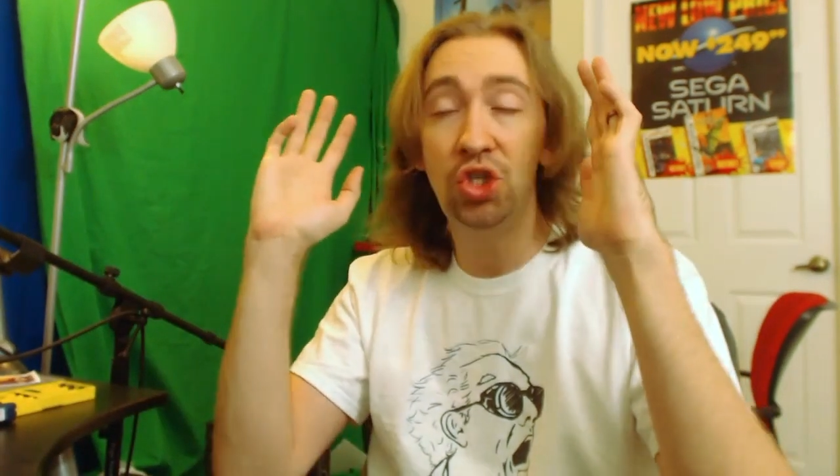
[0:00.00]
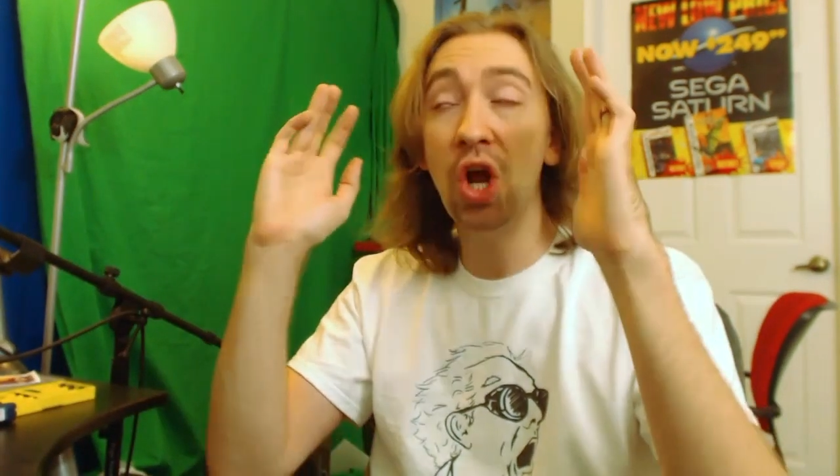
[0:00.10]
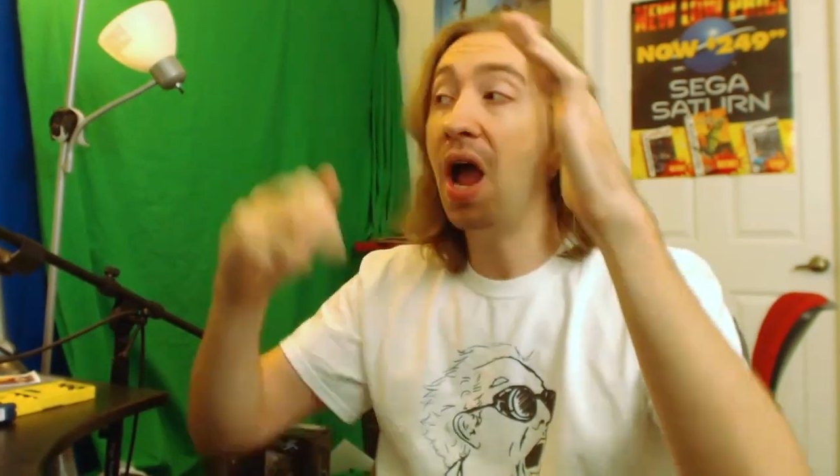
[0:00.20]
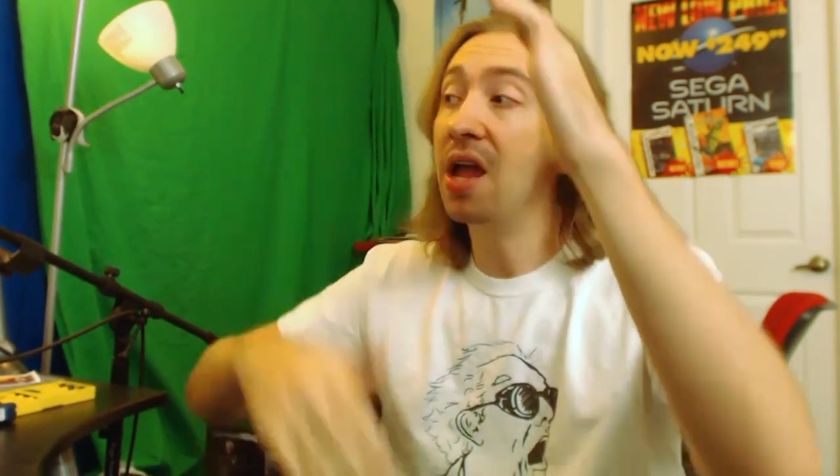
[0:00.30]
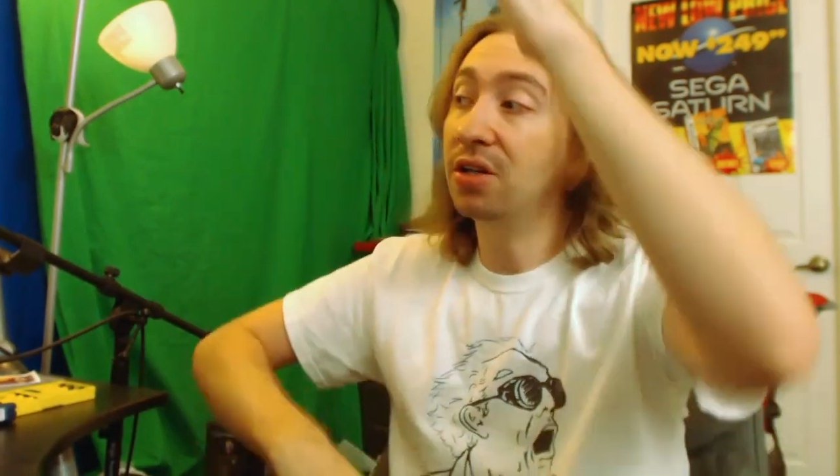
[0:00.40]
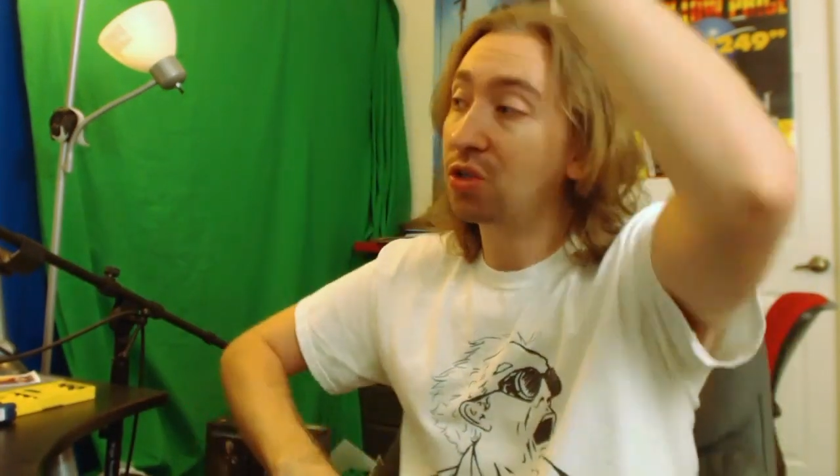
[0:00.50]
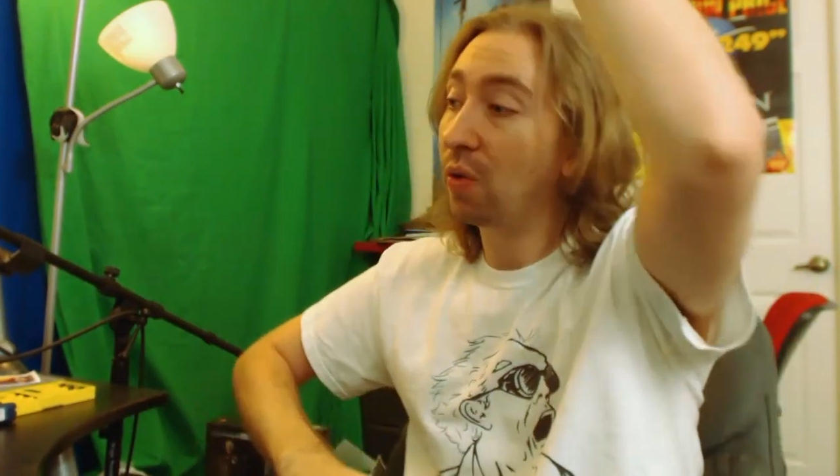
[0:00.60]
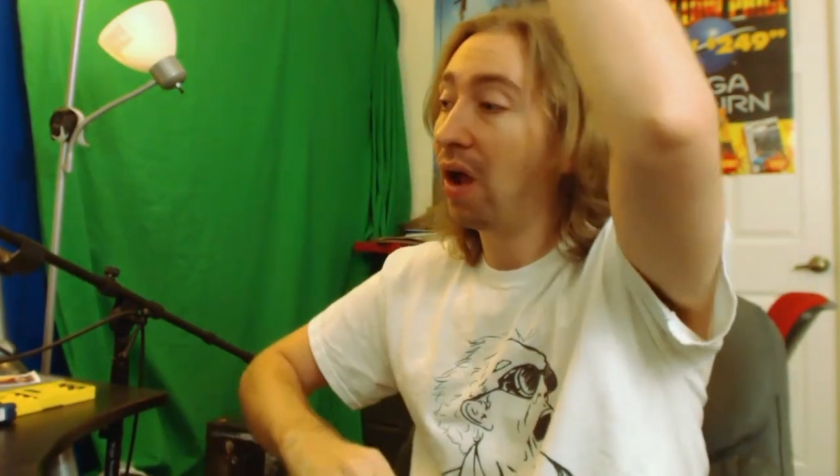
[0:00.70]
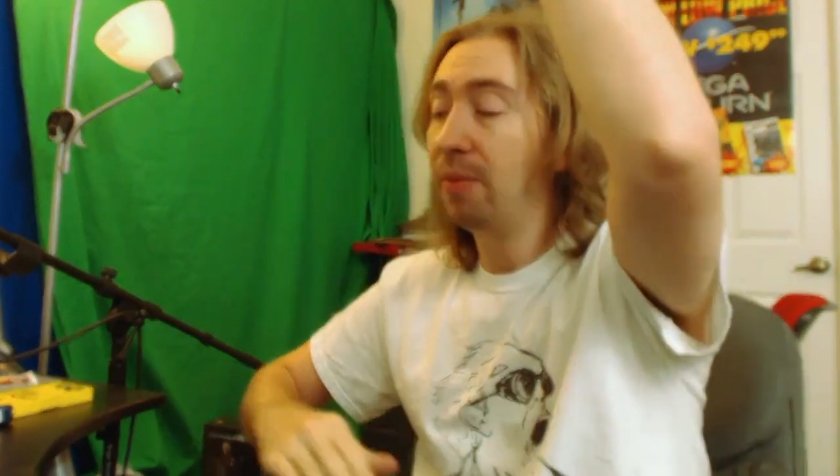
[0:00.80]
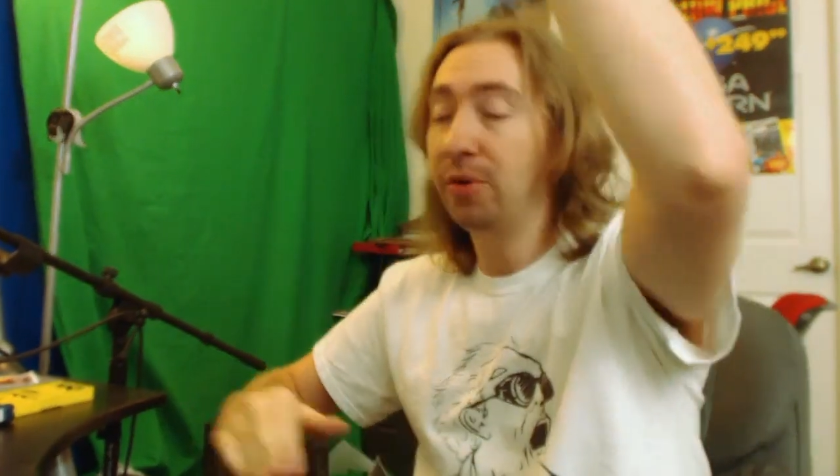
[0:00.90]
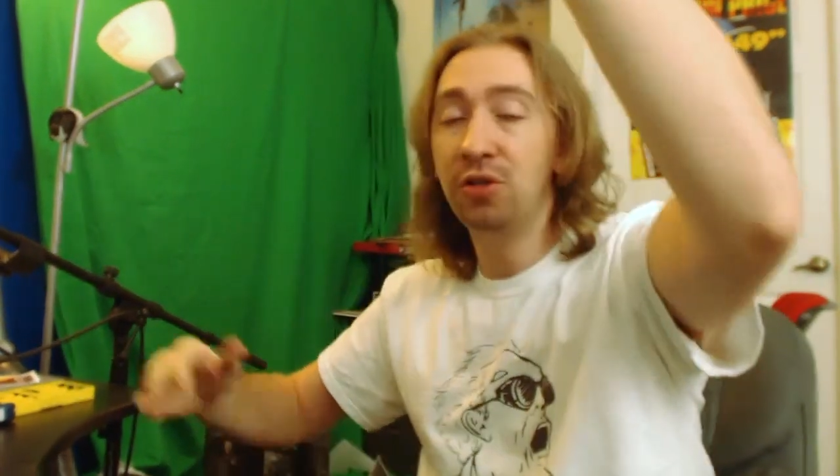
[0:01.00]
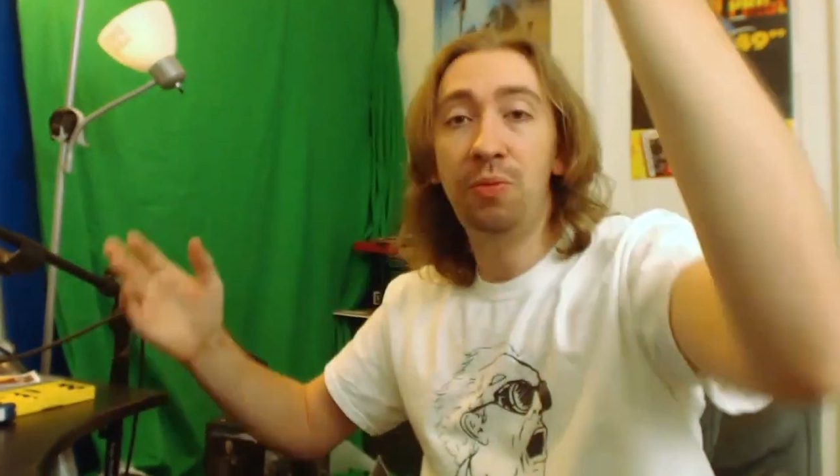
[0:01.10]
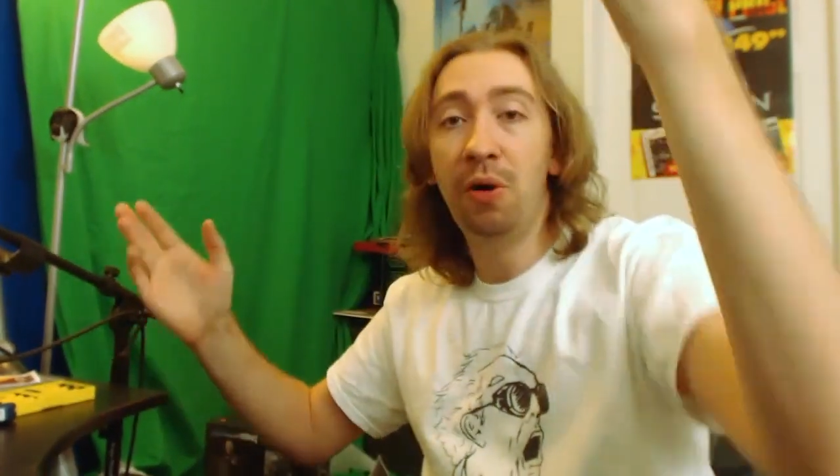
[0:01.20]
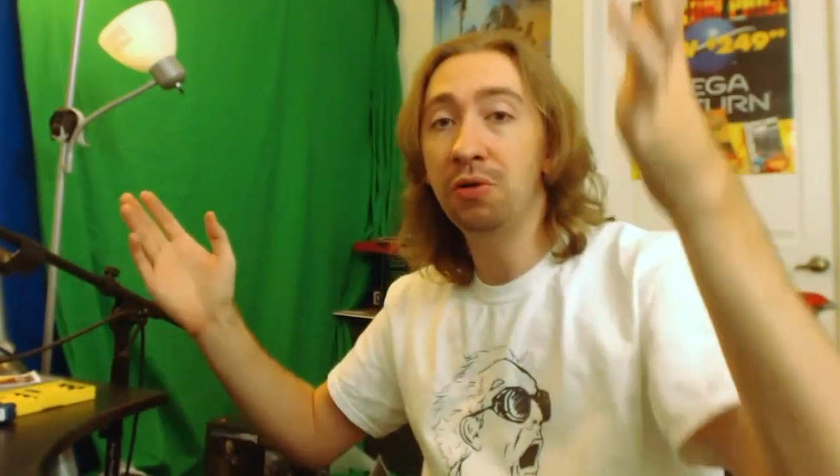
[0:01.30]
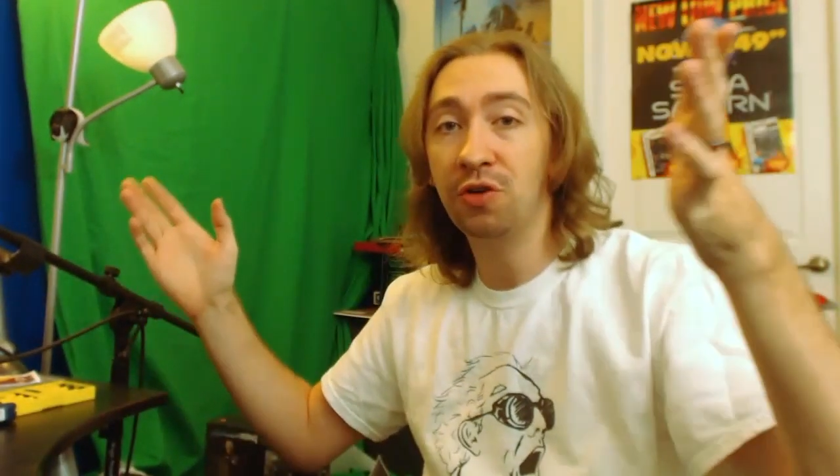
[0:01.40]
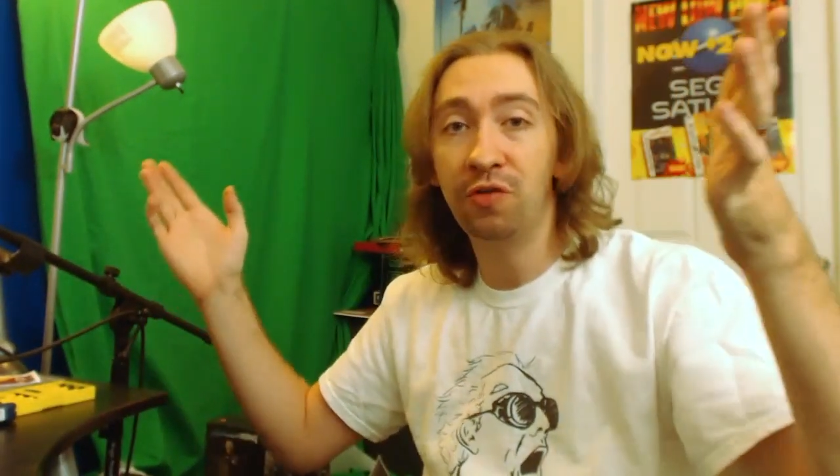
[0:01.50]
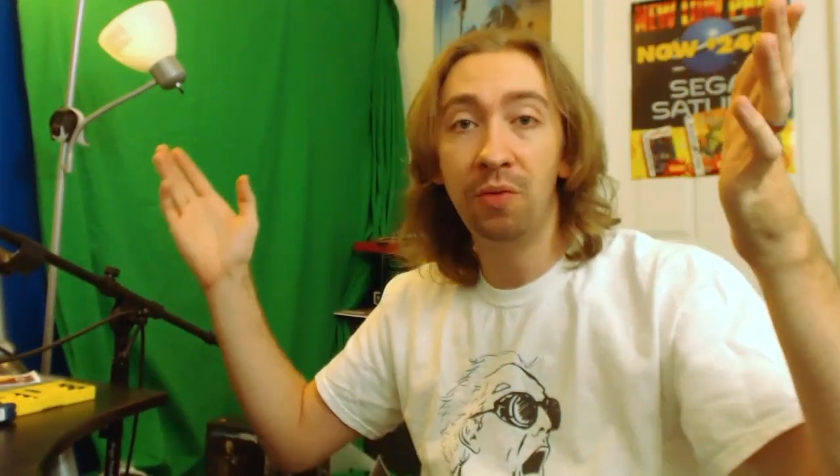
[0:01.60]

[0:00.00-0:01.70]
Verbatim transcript: giant Soul Calibur 2 poster